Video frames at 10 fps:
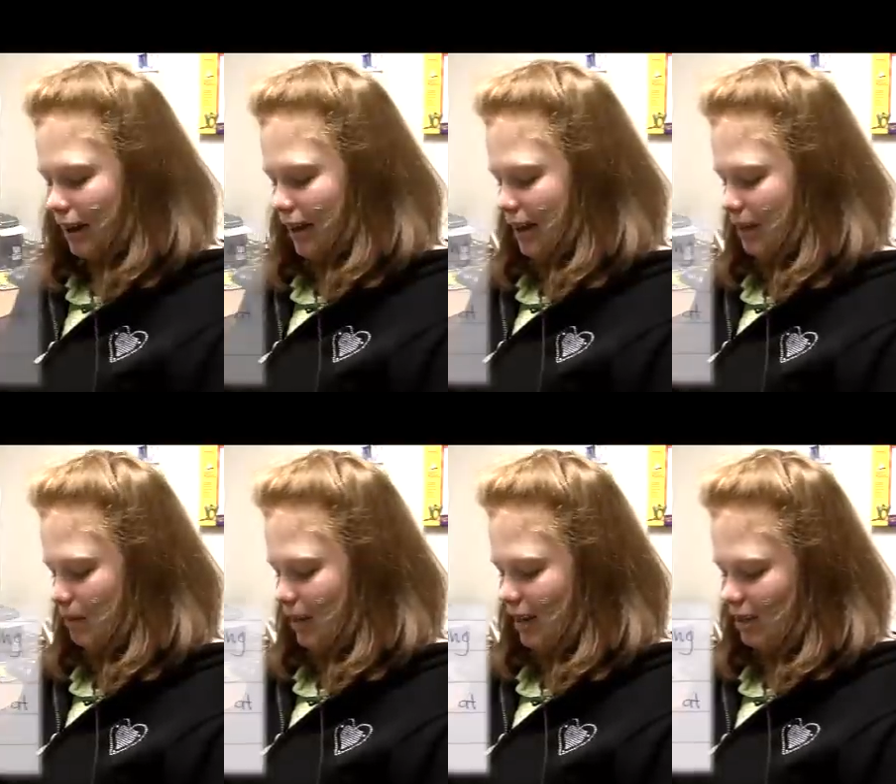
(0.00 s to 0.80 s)
like
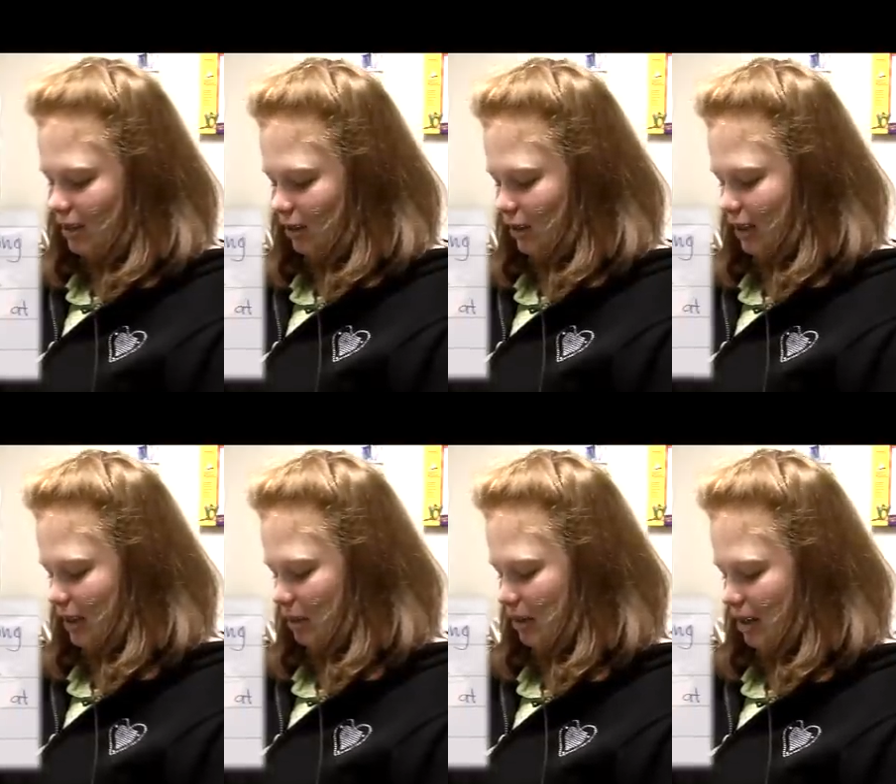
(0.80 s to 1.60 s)
Imagine Learning
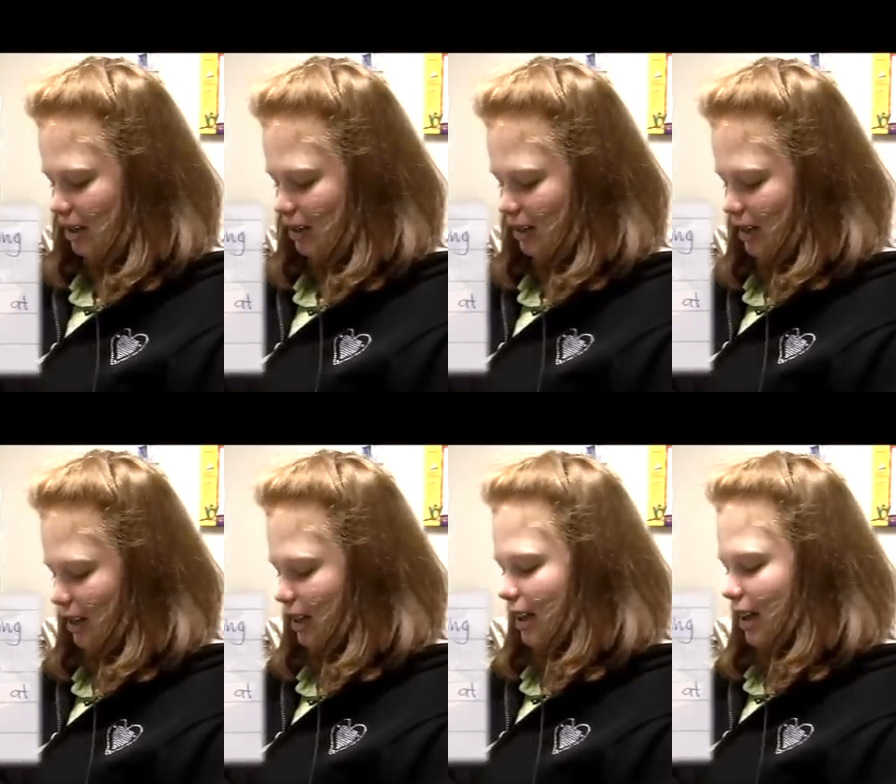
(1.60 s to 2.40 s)
because
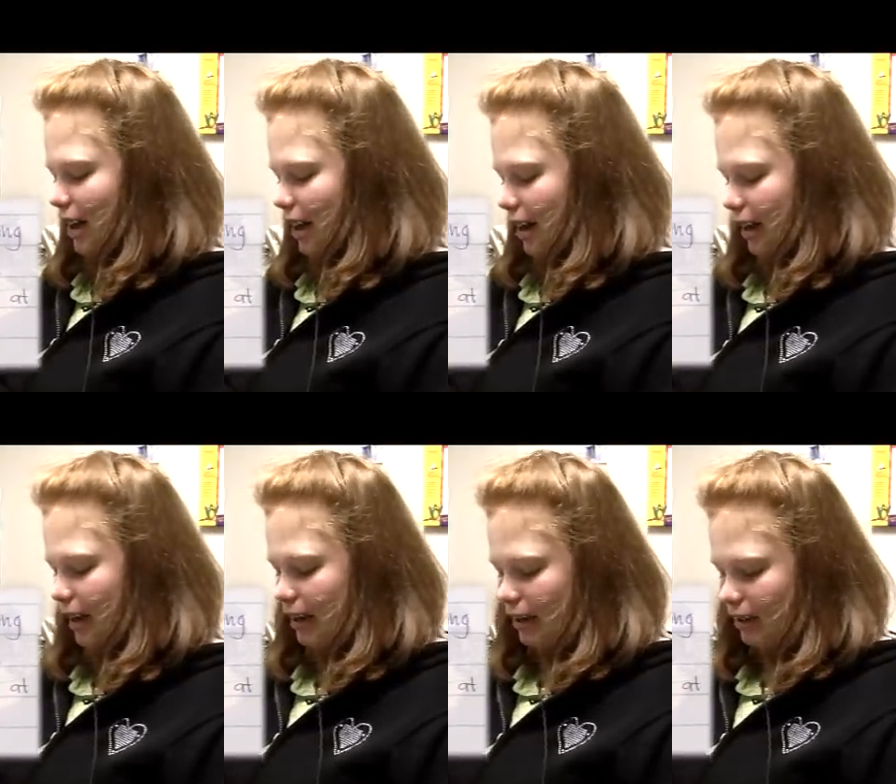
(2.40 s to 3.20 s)
I
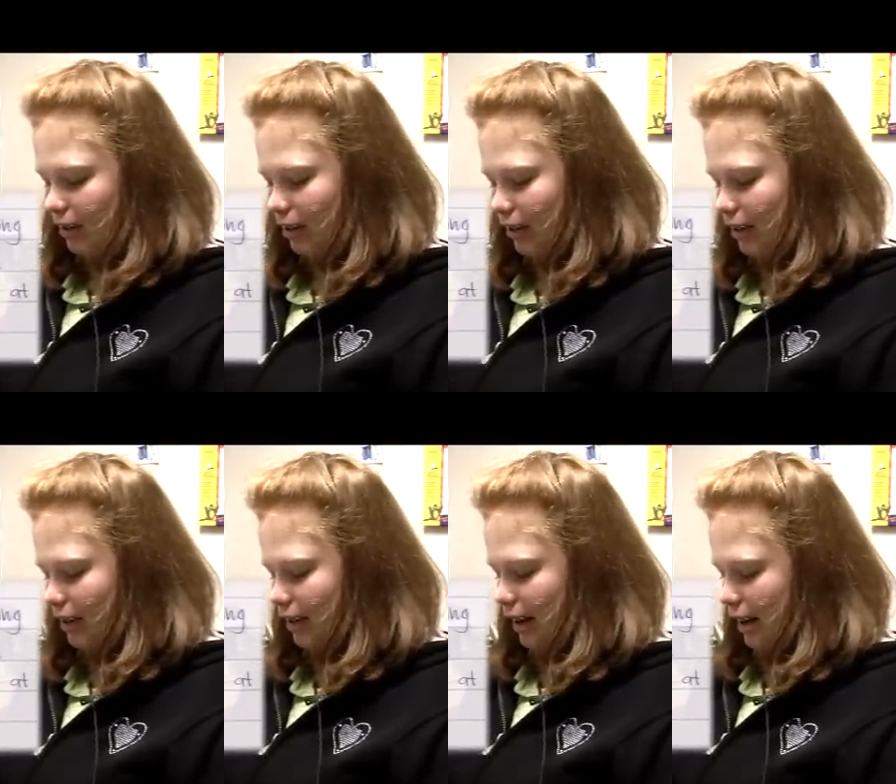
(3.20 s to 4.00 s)
learn
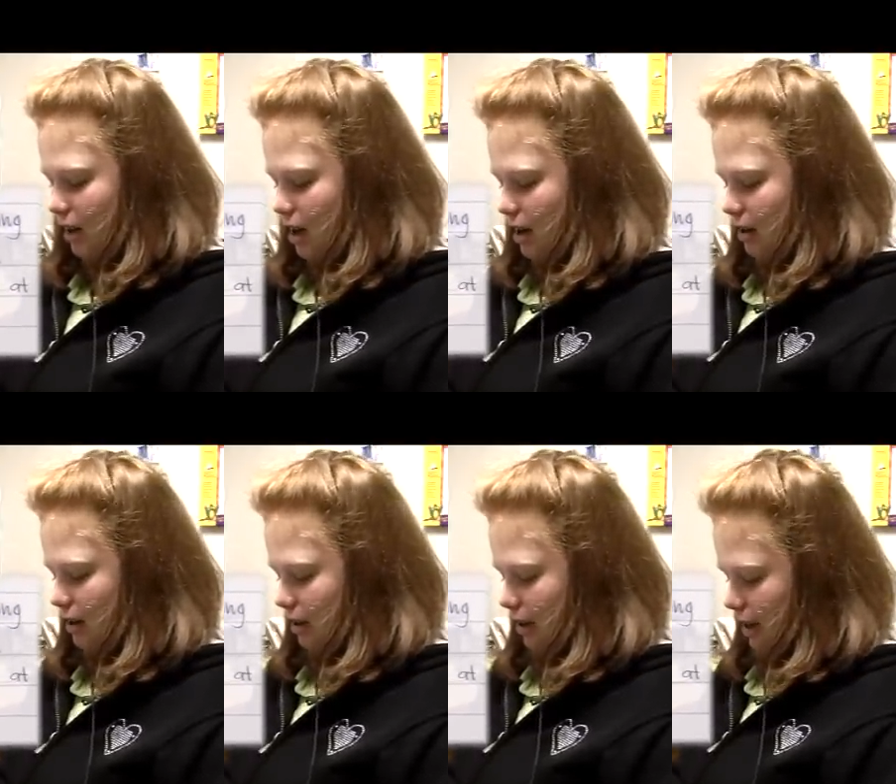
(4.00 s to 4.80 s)
a lot
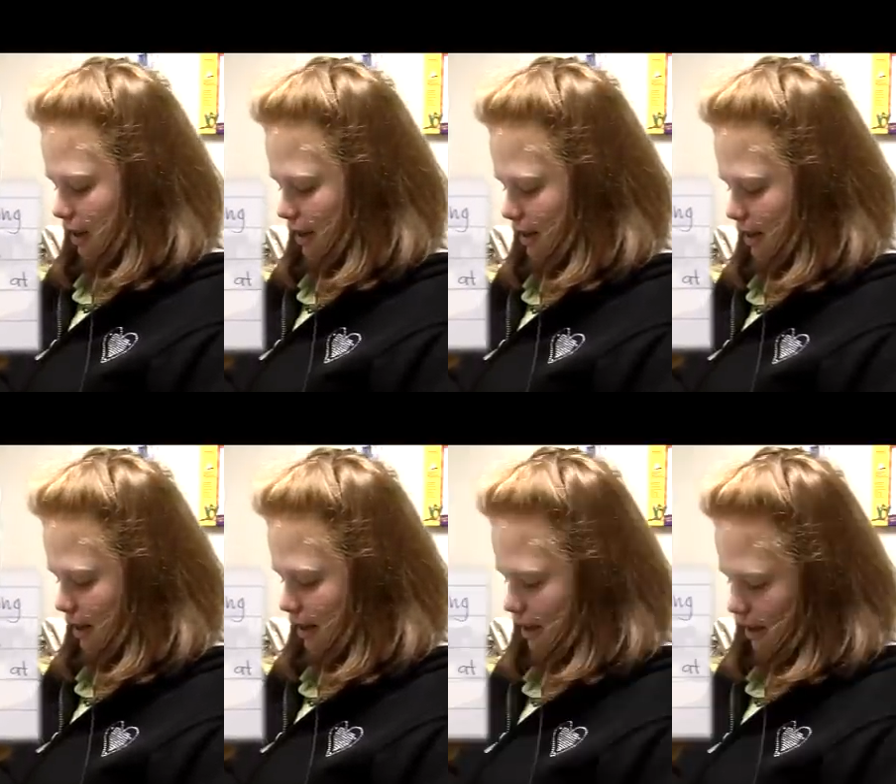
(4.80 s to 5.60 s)
and
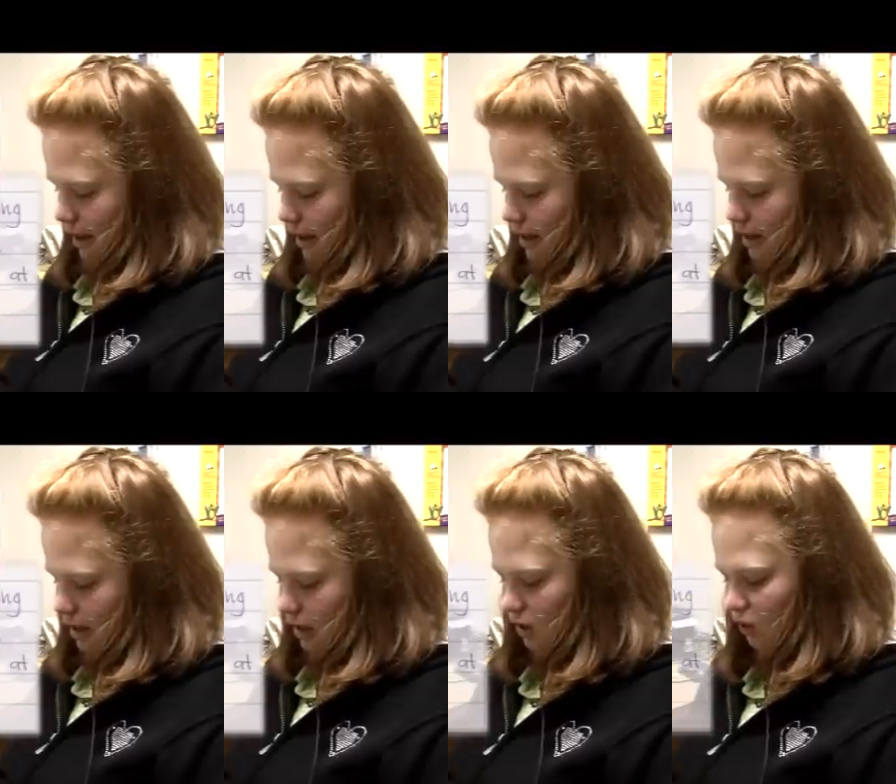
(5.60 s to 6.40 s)
it
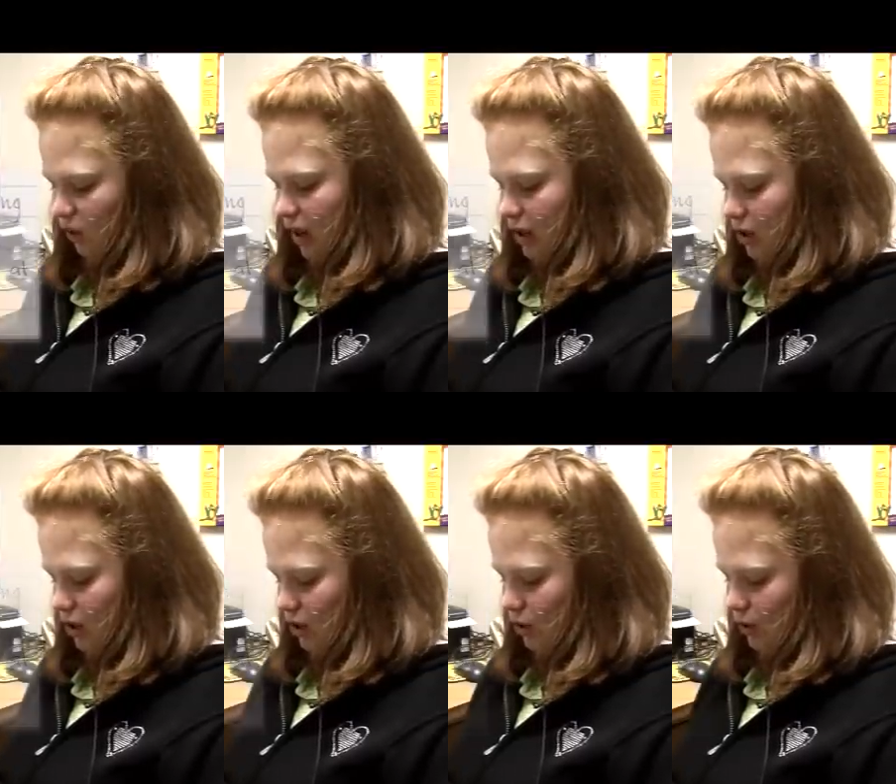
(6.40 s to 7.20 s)
is fun to
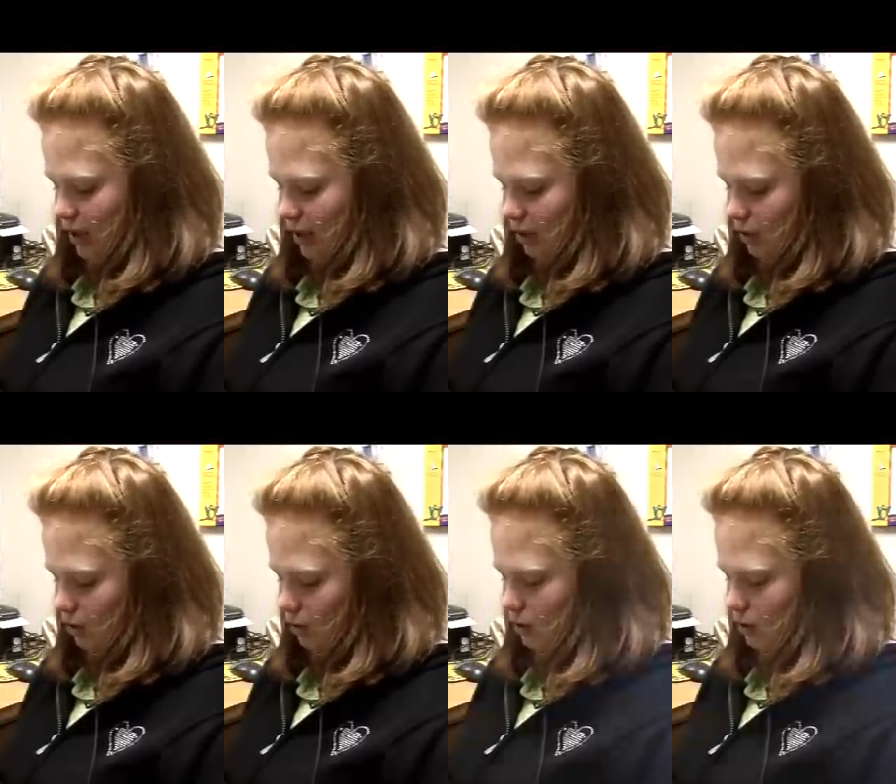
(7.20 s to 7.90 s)
do at school.